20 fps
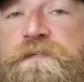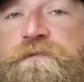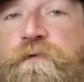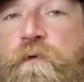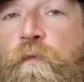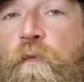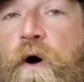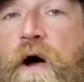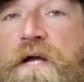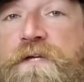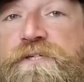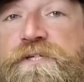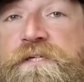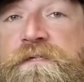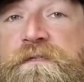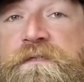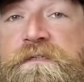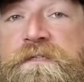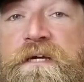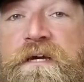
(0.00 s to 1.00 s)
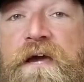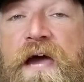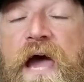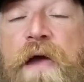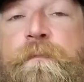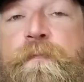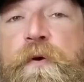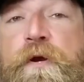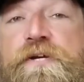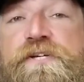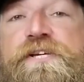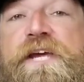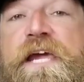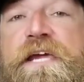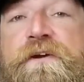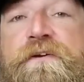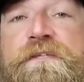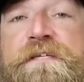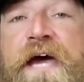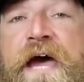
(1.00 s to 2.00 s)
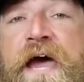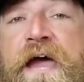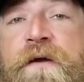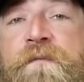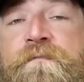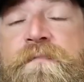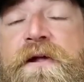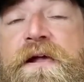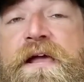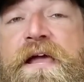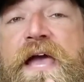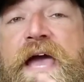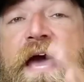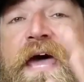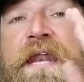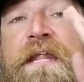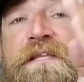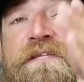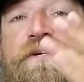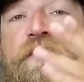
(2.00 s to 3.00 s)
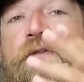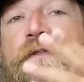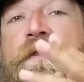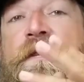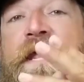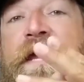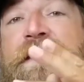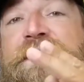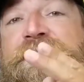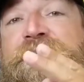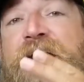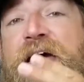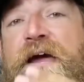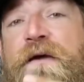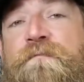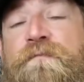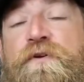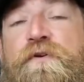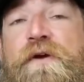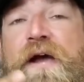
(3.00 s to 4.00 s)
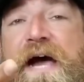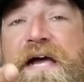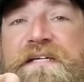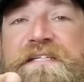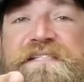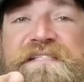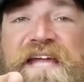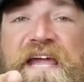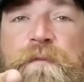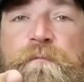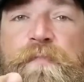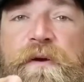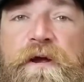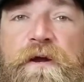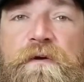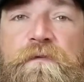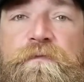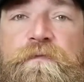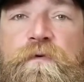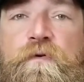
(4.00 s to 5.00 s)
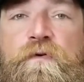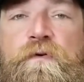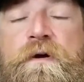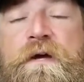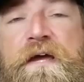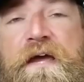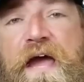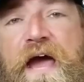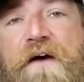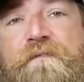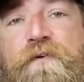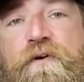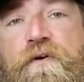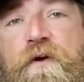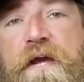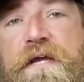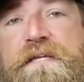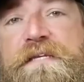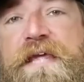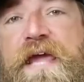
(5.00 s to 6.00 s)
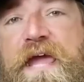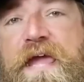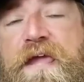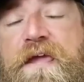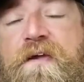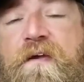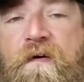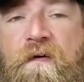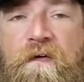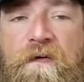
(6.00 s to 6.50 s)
for watching. I appreciate your time. And until the next time, you guys stay beautiful. Have a great day.